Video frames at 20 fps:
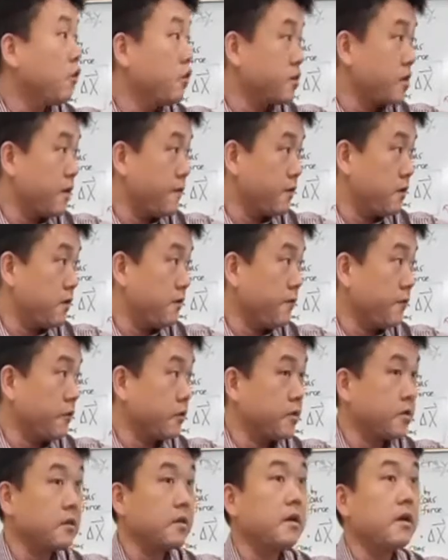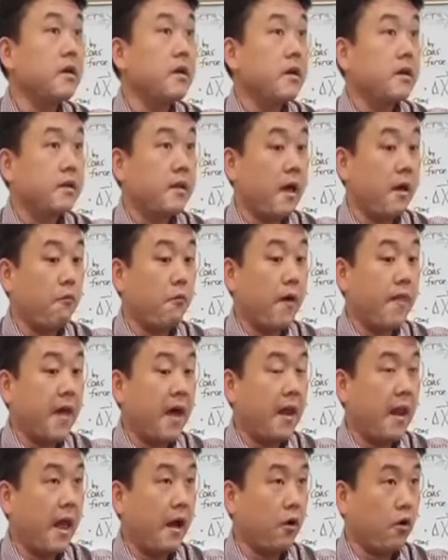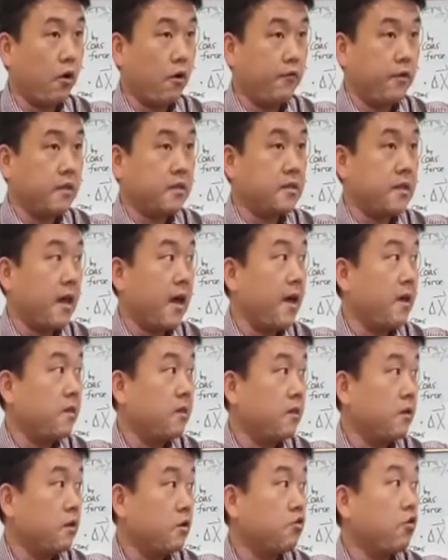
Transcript: conservative force. That when I let go of this hand,